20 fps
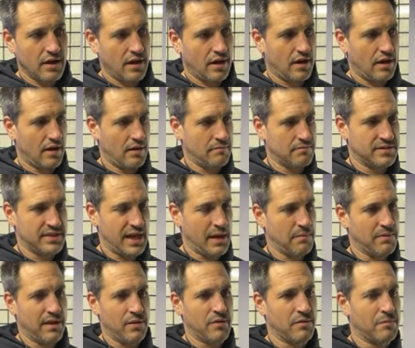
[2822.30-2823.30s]
Um, same
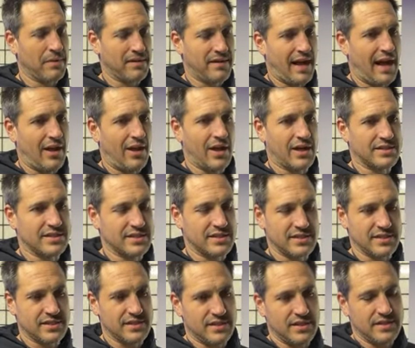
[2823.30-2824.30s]
thing with metallics. It's
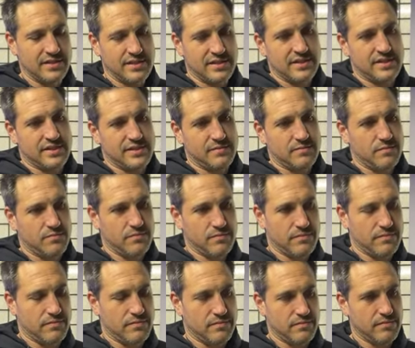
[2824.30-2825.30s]
just it's just
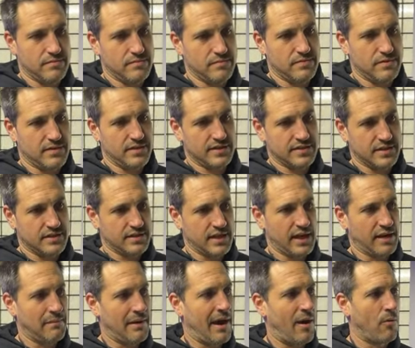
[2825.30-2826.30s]
the
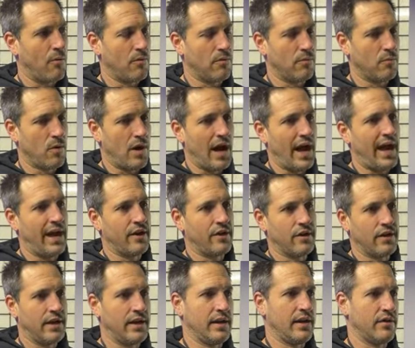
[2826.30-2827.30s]
thing about white or
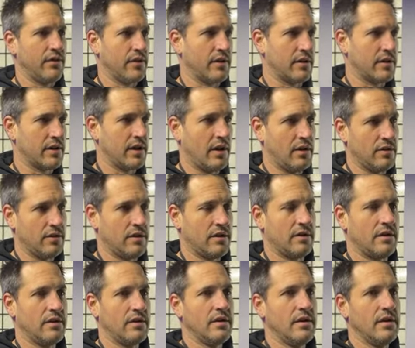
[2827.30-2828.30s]
any other color,
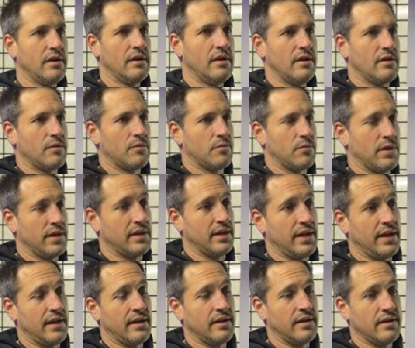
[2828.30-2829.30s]

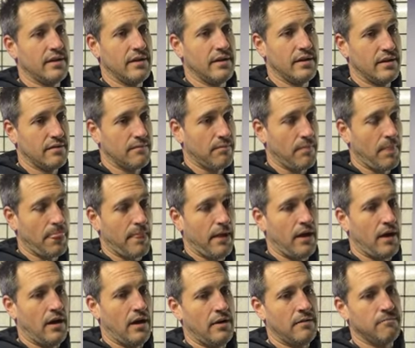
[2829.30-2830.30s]
really.
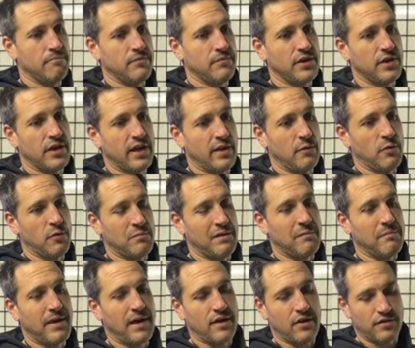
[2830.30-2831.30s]
Um, it would be
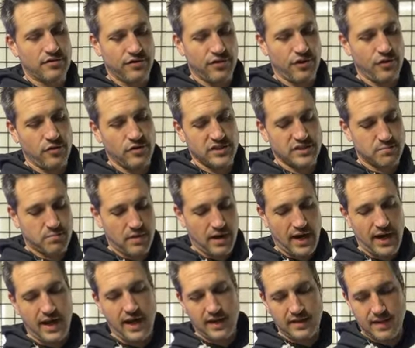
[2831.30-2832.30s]
better to
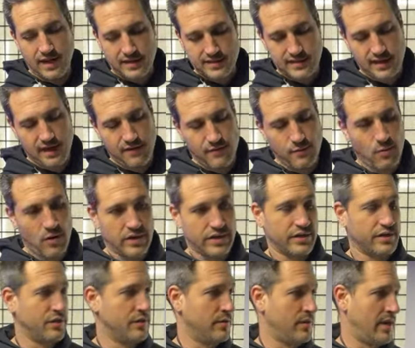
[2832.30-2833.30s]
spray, like say if you want
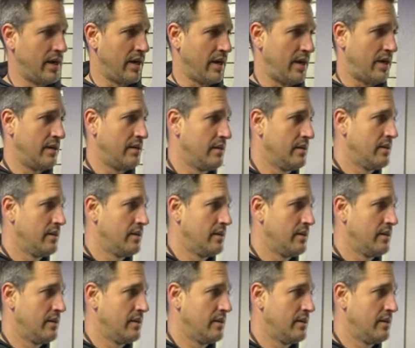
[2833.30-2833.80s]
to do a,